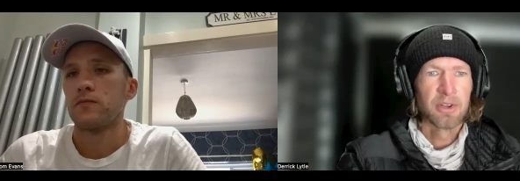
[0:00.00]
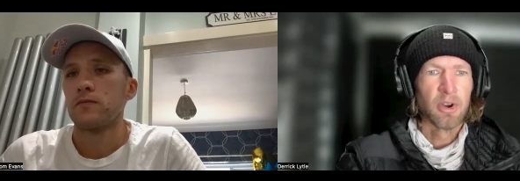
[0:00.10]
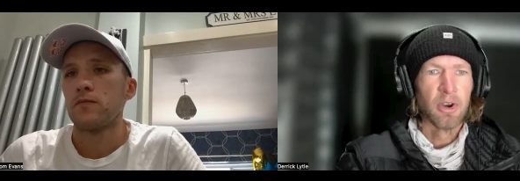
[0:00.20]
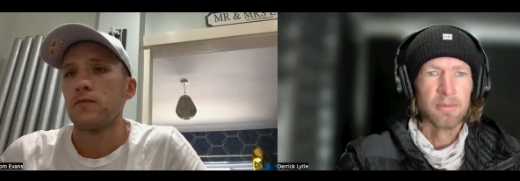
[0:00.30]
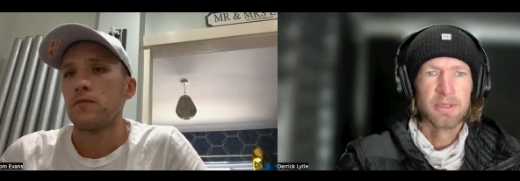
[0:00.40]
Speaker 1: of
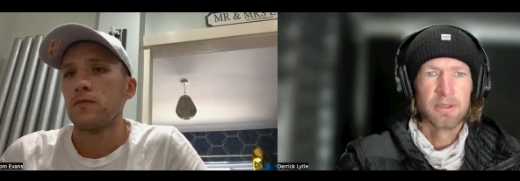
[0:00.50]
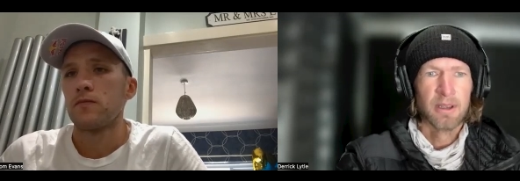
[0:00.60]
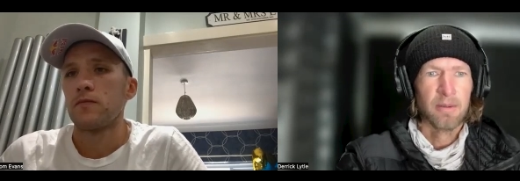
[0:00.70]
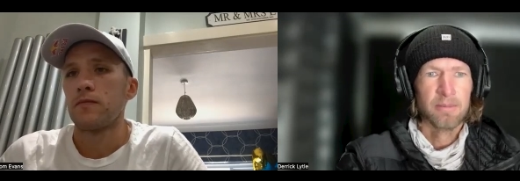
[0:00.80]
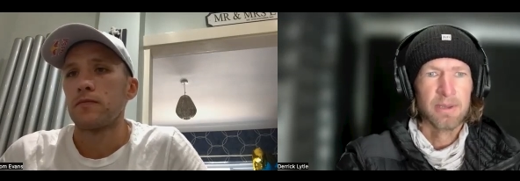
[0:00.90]
carbs
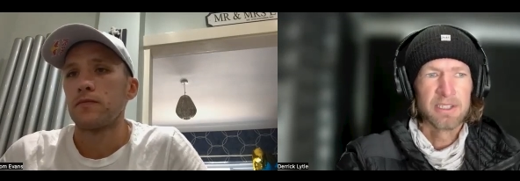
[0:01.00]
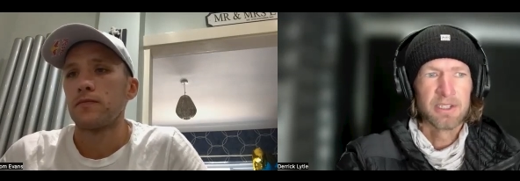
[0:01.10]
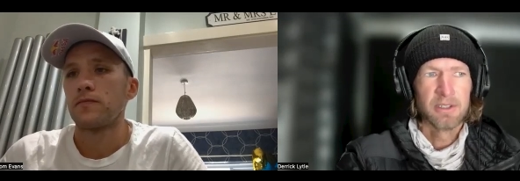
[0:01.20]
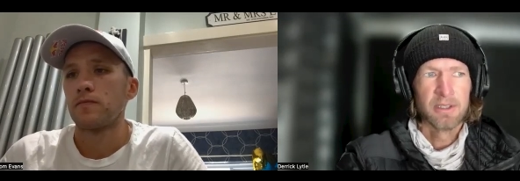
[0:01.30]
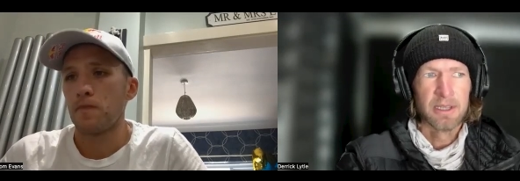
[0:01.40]
uh,
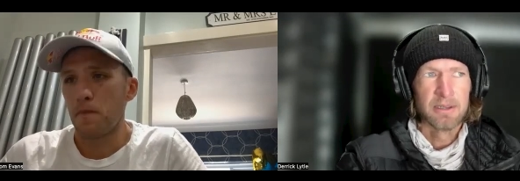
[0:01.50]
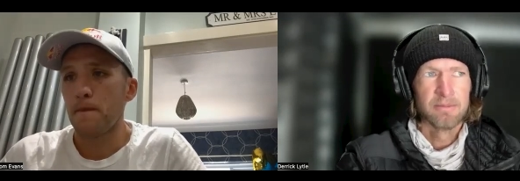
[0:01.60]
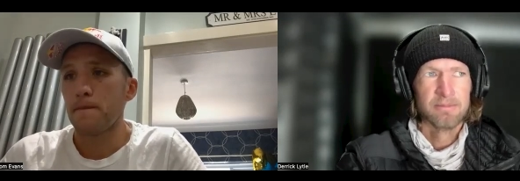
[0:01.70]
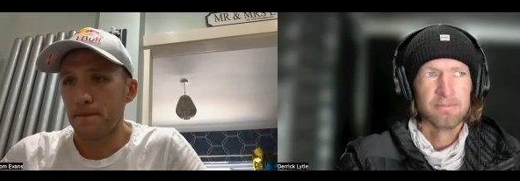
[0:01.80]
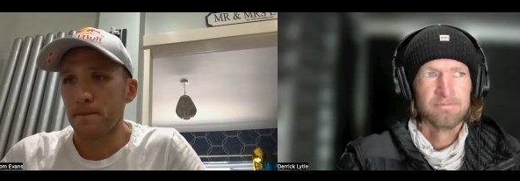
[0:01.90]
basically, like
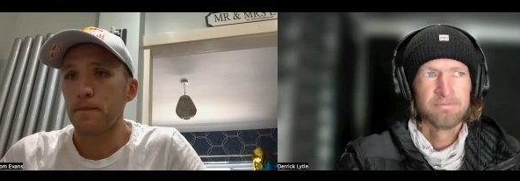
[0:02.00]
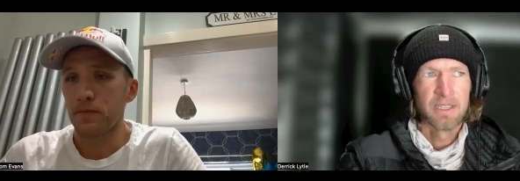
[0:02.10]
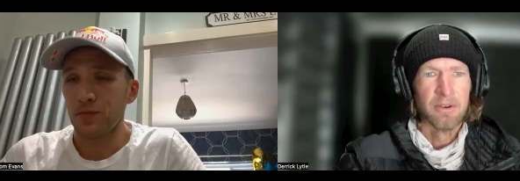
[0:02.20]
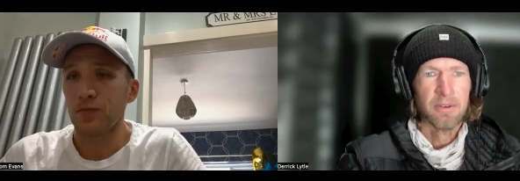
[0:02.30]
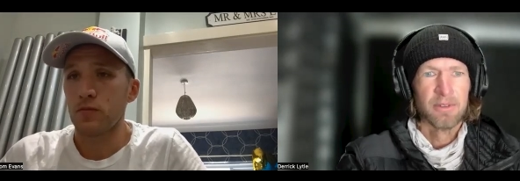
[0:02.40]
I
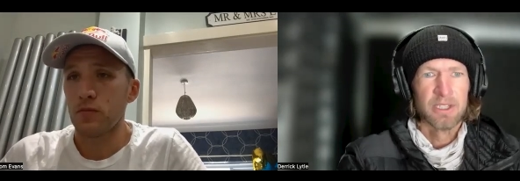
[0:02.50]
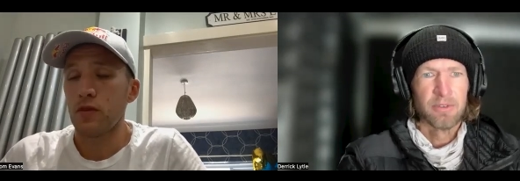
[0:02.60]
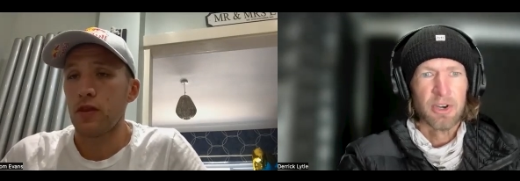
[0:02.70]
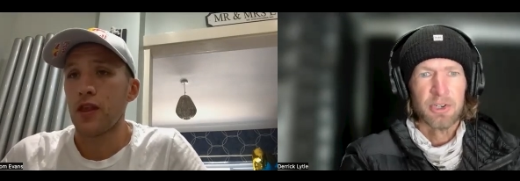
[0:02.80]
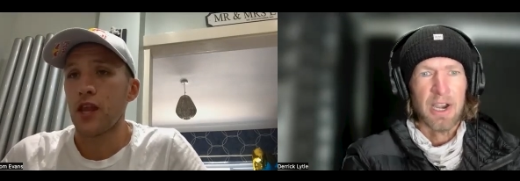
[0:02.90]
don't know, as
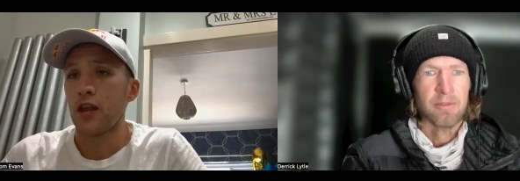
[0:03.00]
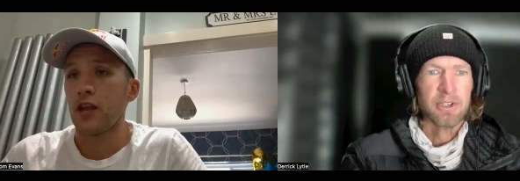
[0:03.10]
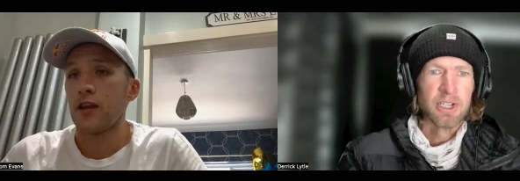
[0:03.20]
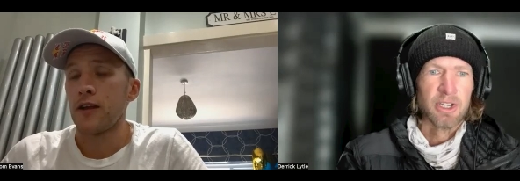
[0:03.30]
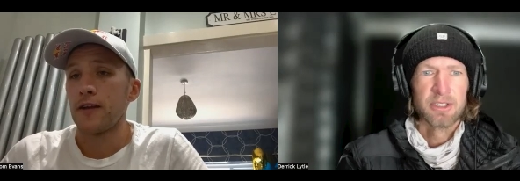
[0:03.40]
far as your
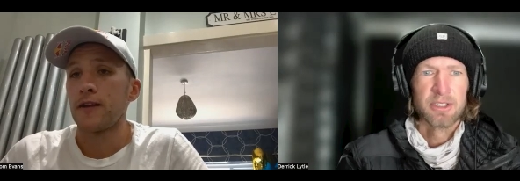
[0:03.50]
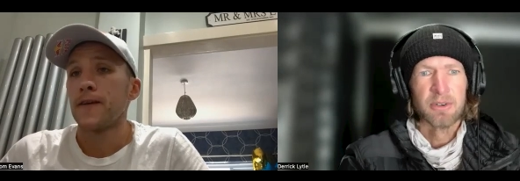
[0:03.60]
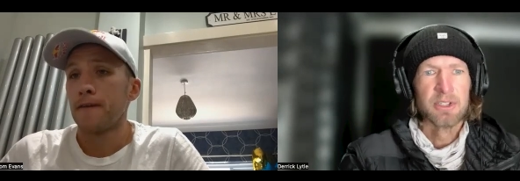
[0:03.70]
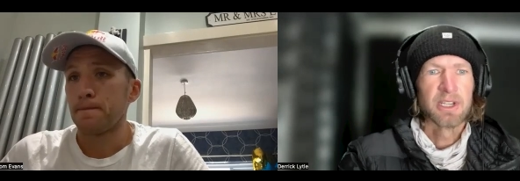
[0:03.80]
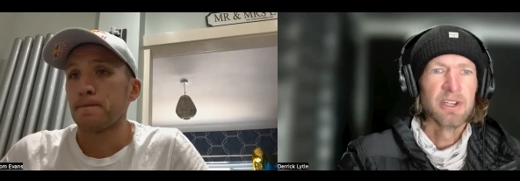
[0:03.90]
average goes, or
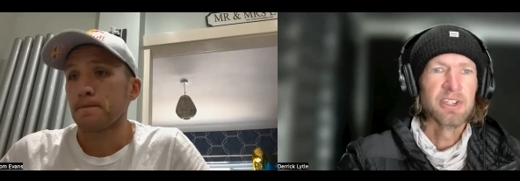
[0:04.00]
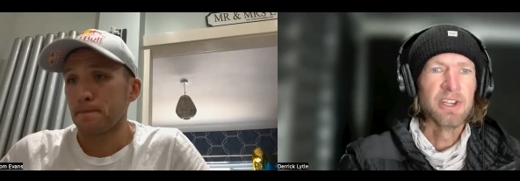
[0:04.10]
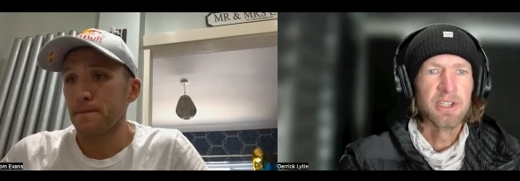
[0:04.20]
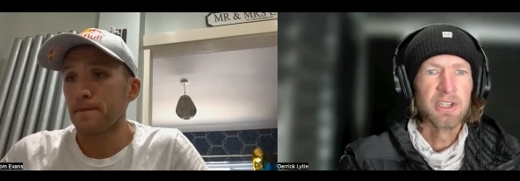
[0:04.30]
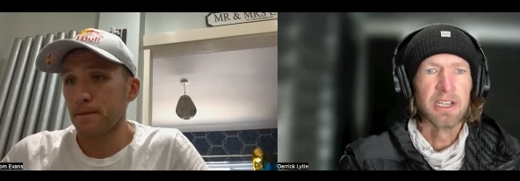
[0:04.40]
did you kind of
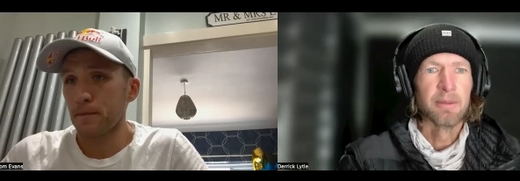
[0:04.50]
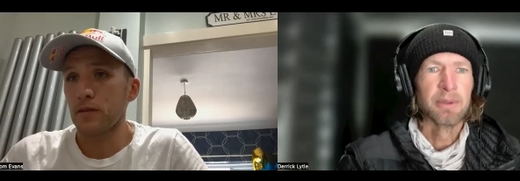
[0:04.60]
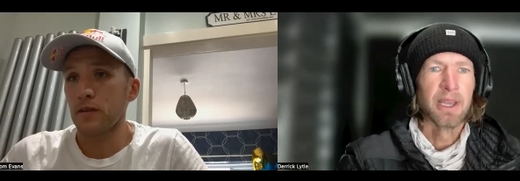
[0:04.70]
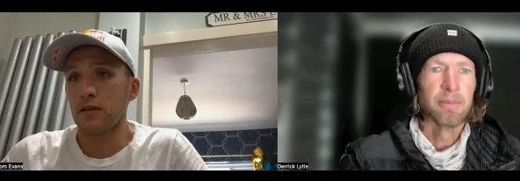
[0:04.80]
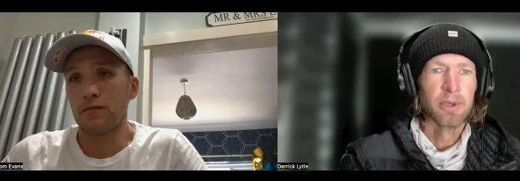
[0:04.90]
change anything up at
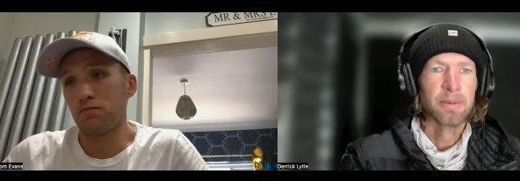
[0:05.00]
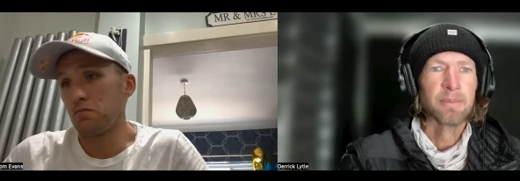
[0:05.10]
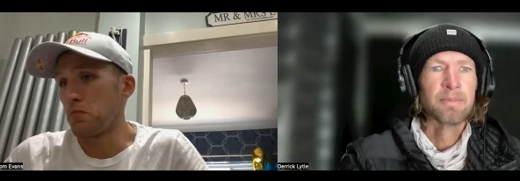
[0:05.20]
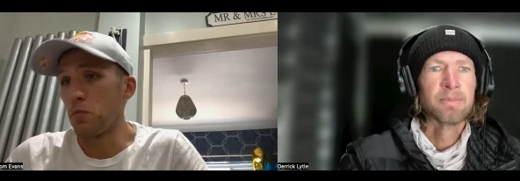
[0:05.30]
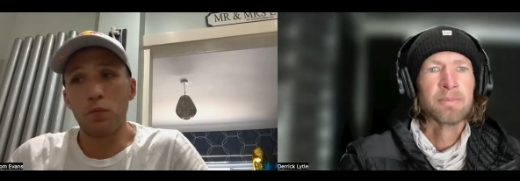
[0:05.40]
that point?
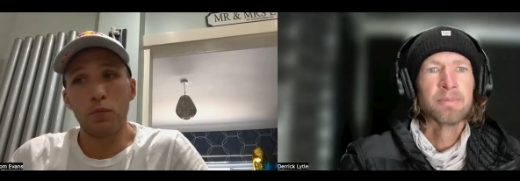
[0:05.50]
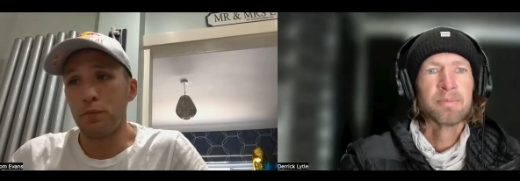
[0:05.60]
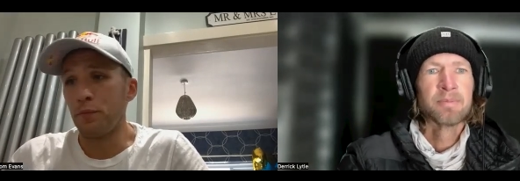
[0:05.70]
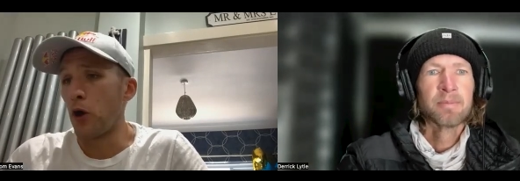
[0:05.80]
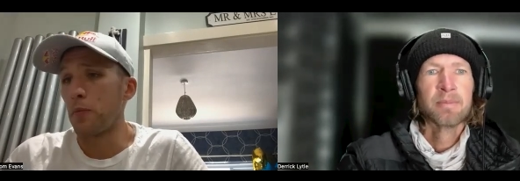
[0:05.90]

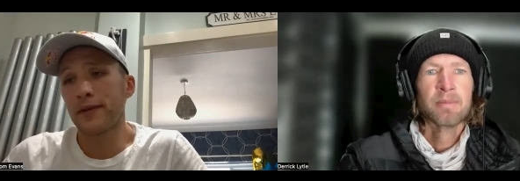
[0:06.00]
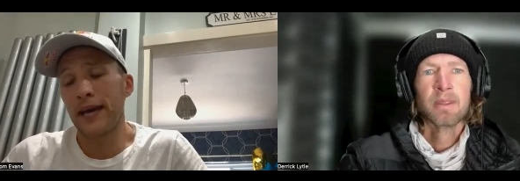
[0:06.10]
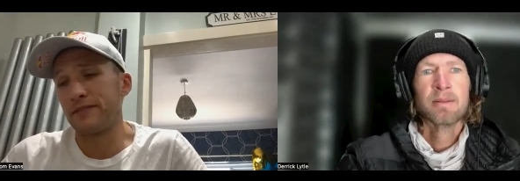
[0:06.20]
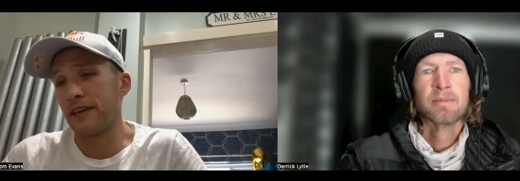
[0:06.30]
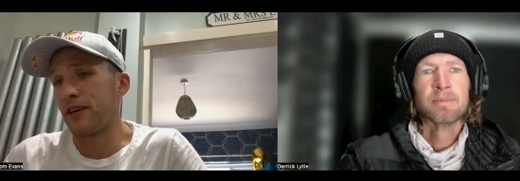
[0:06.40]
Speaker 2: No,
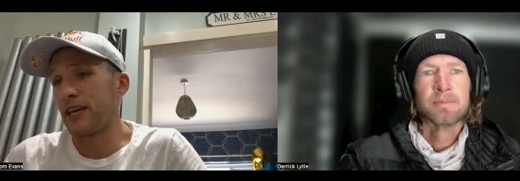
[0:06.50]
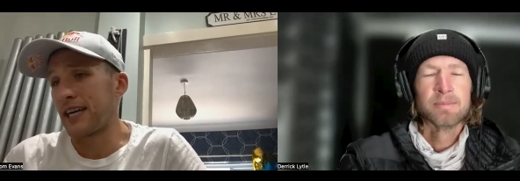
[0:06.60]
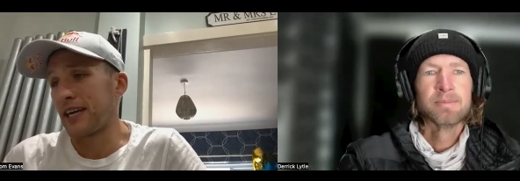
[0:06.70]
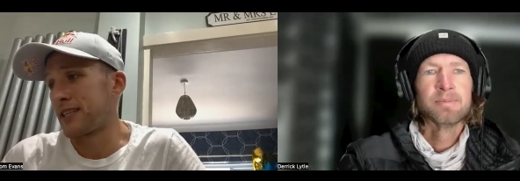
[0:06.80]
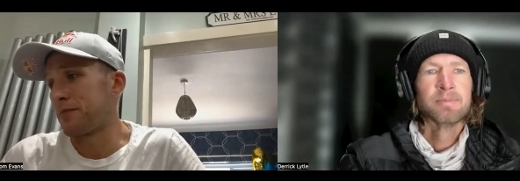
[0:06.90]
kept everything
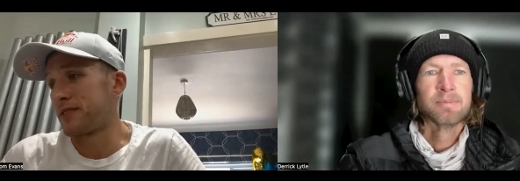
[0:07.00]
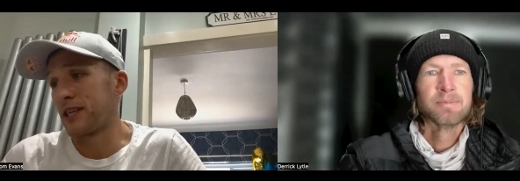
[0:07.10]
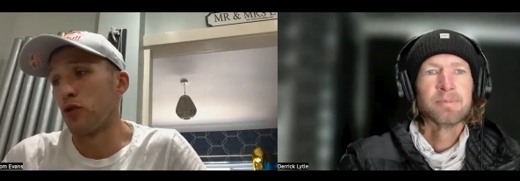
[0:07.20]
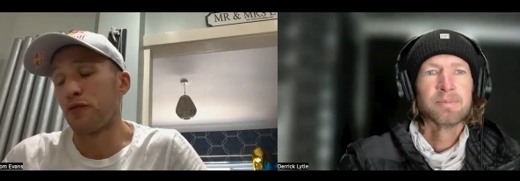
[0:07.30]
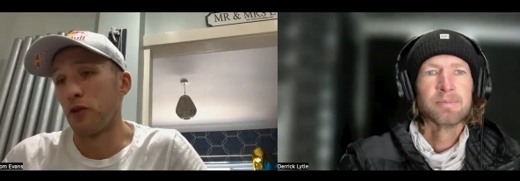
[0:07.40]
exactly the same.
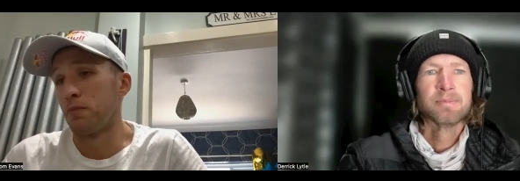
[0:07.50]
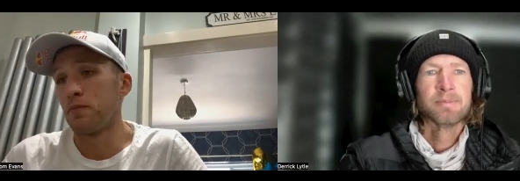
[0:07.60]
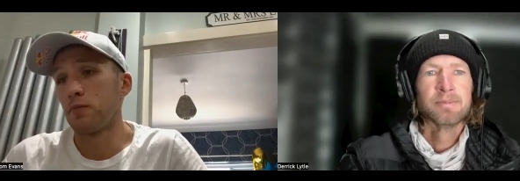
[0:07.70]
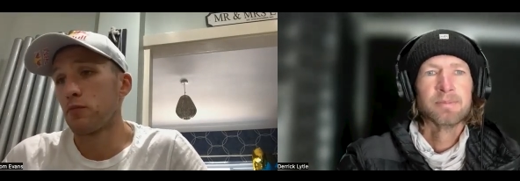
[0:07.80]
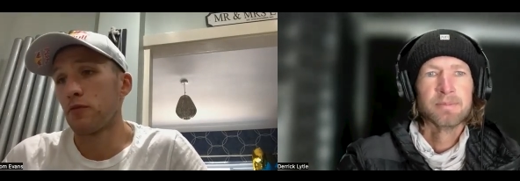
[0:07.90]
Still
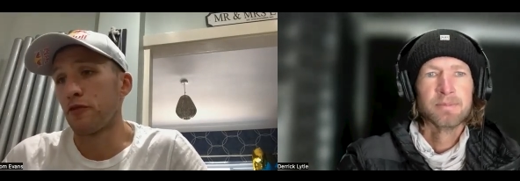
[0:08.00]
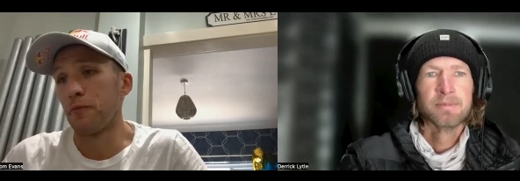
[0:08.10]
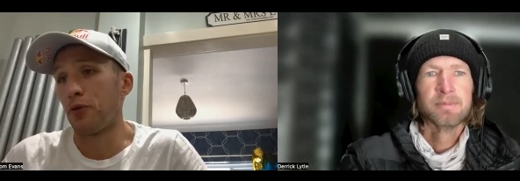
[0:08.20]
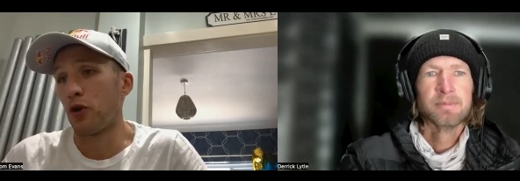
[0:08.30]
from from